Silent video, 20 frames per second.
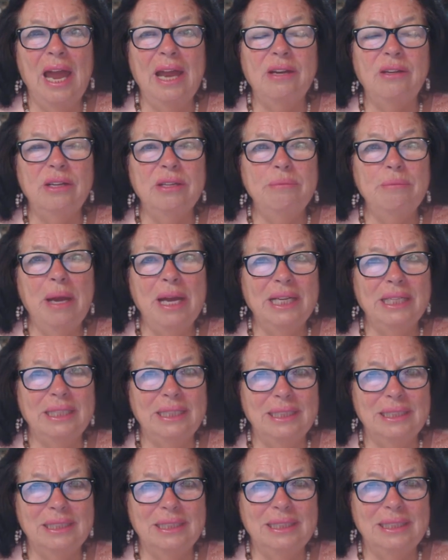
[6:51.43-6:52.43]
I
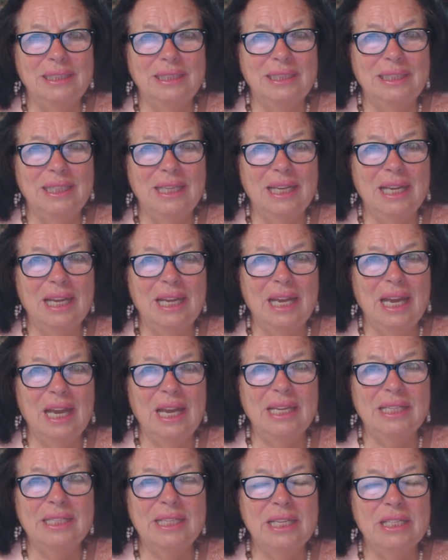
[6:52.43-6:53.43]
remind,
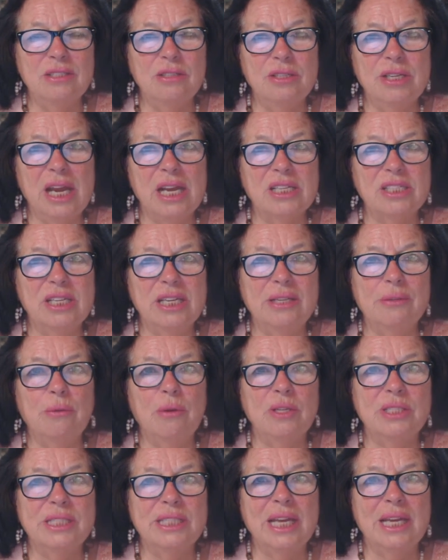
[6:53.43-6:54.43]
in the introduction it
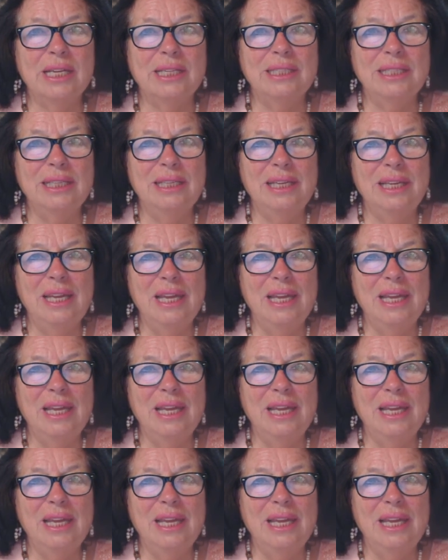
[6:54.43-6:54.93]
was said,